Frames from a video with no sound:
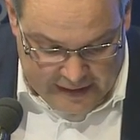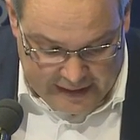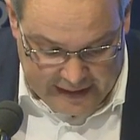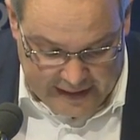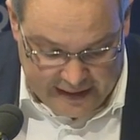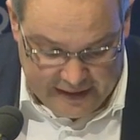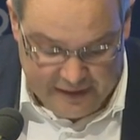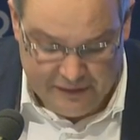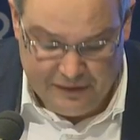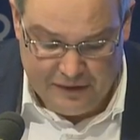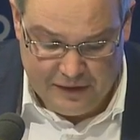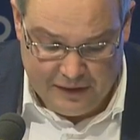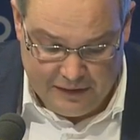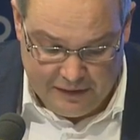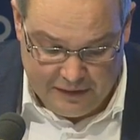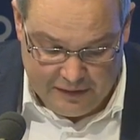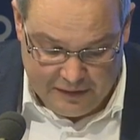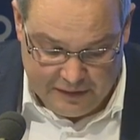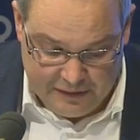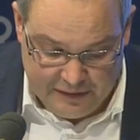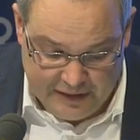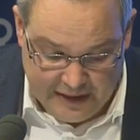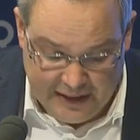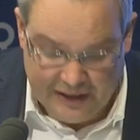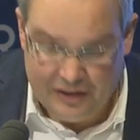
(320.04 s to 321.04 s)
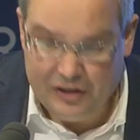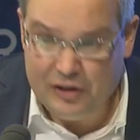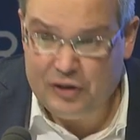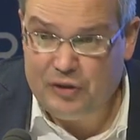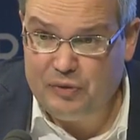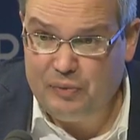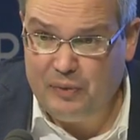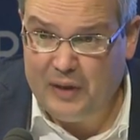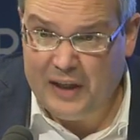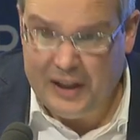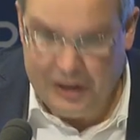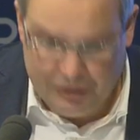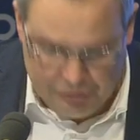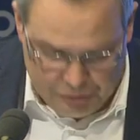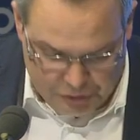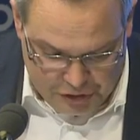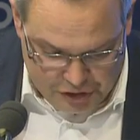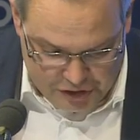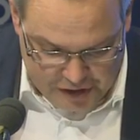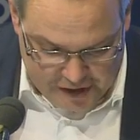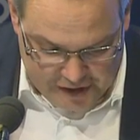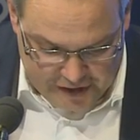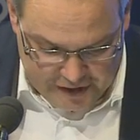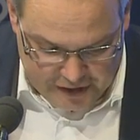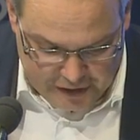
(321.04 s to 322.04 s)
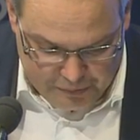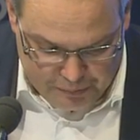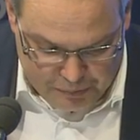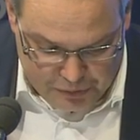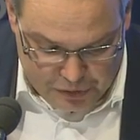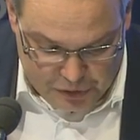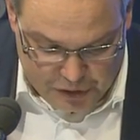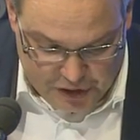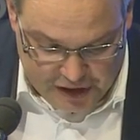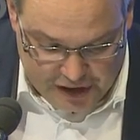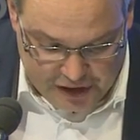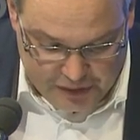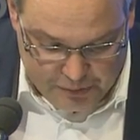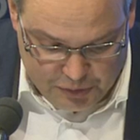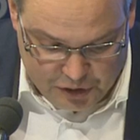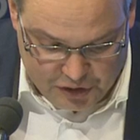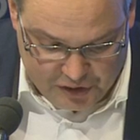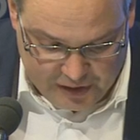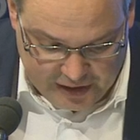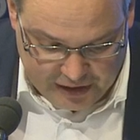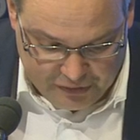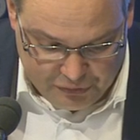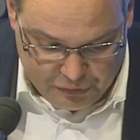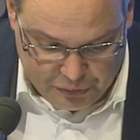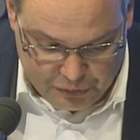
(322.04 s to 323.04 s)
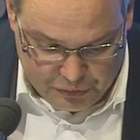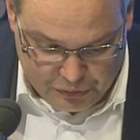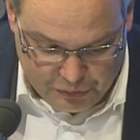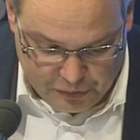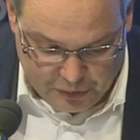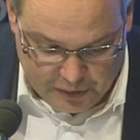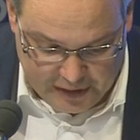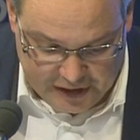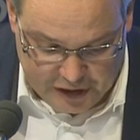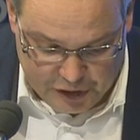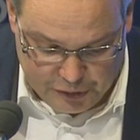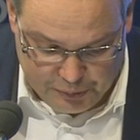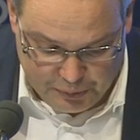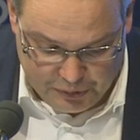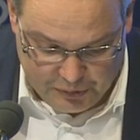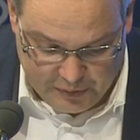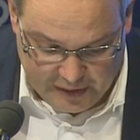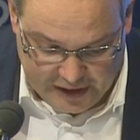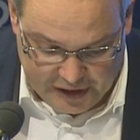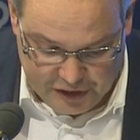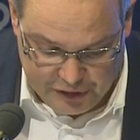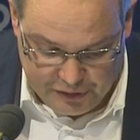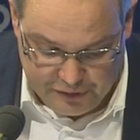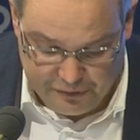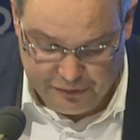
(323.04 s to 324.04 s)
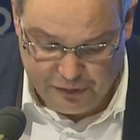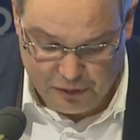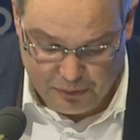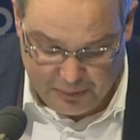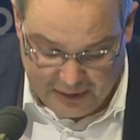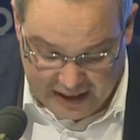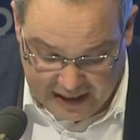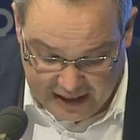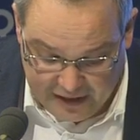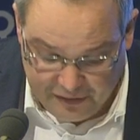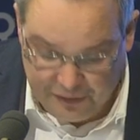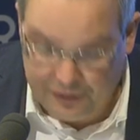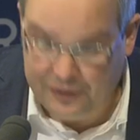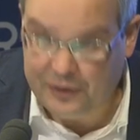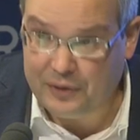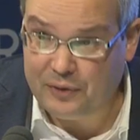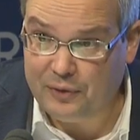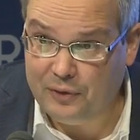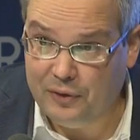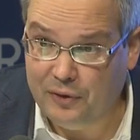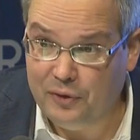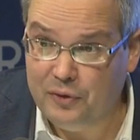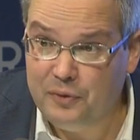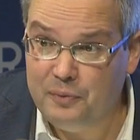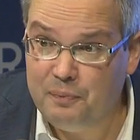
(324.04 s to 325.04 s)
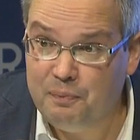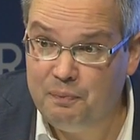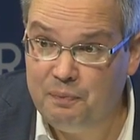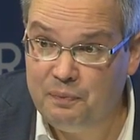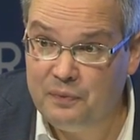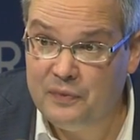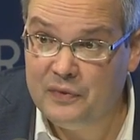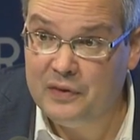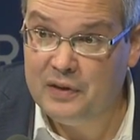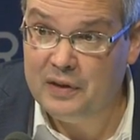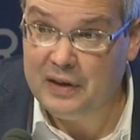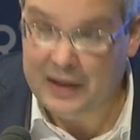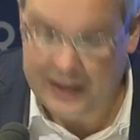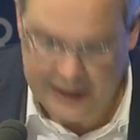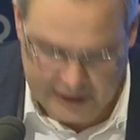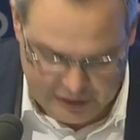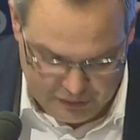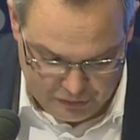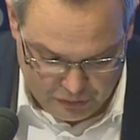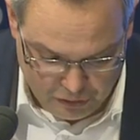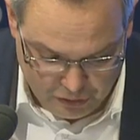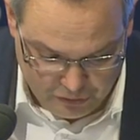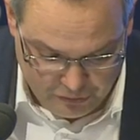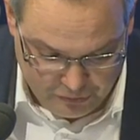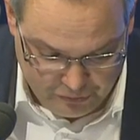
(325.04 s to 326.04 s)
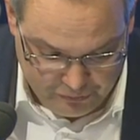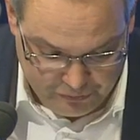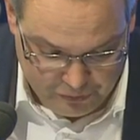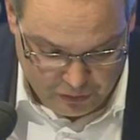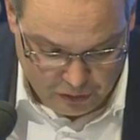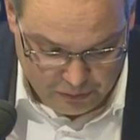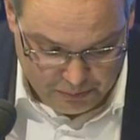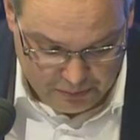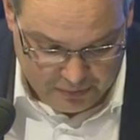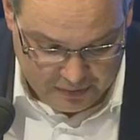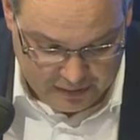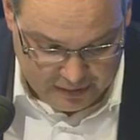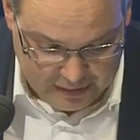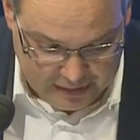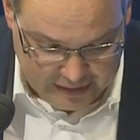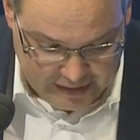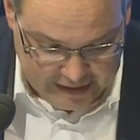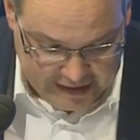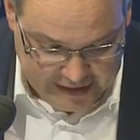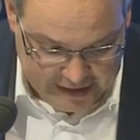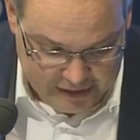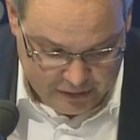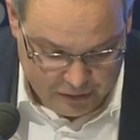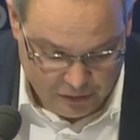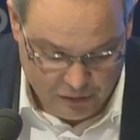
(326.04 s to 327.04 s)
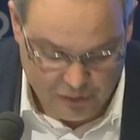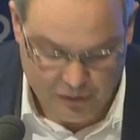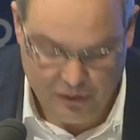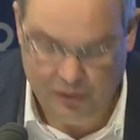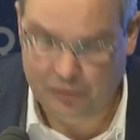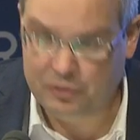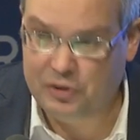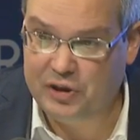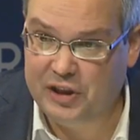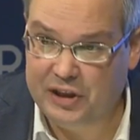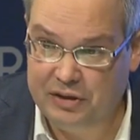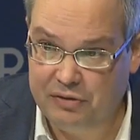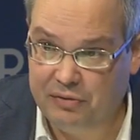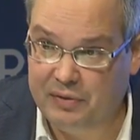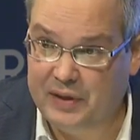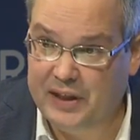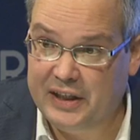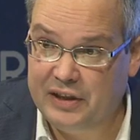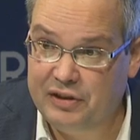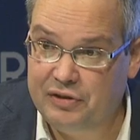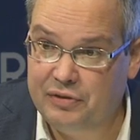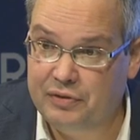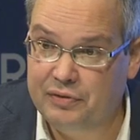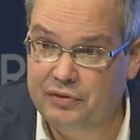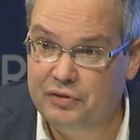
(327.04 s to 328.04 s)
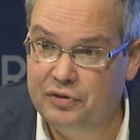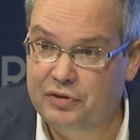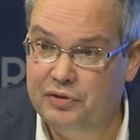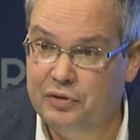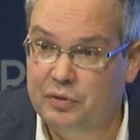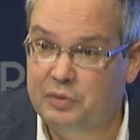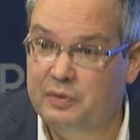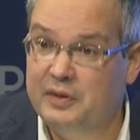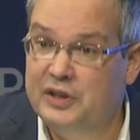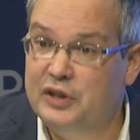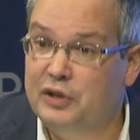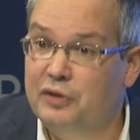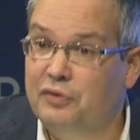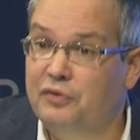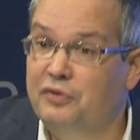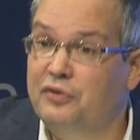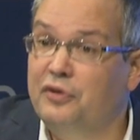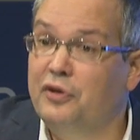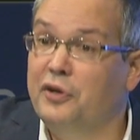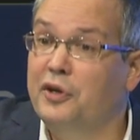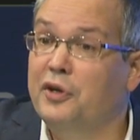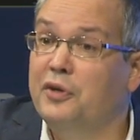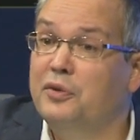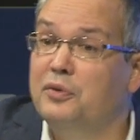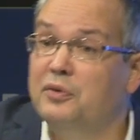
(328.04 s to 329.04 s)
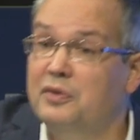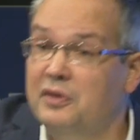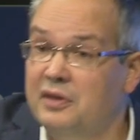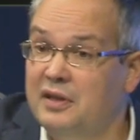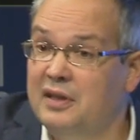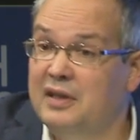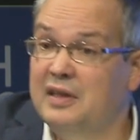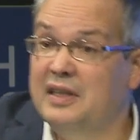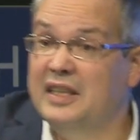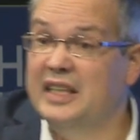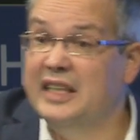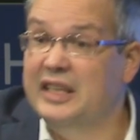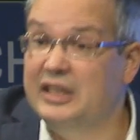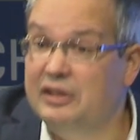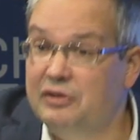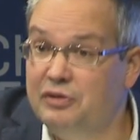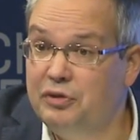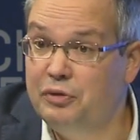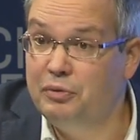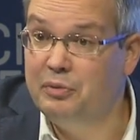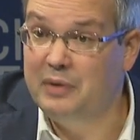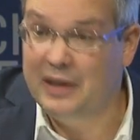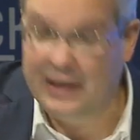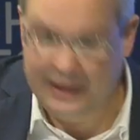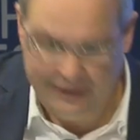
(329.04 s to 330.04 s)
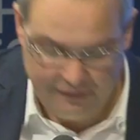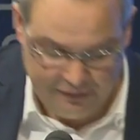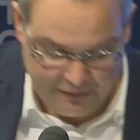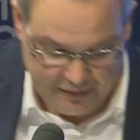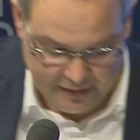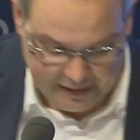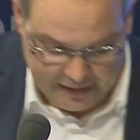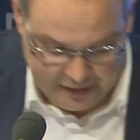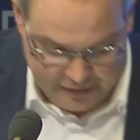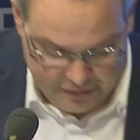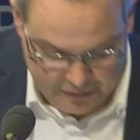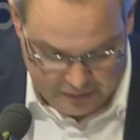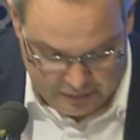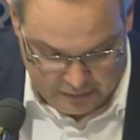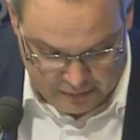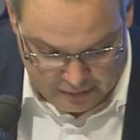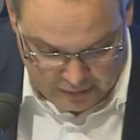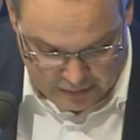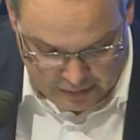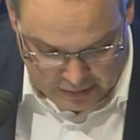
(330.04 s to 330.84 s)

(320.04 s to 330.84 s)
And that is why you see that museums tend to draw inspiration from ethical and not from legal considerations. So there is a turn into ethics.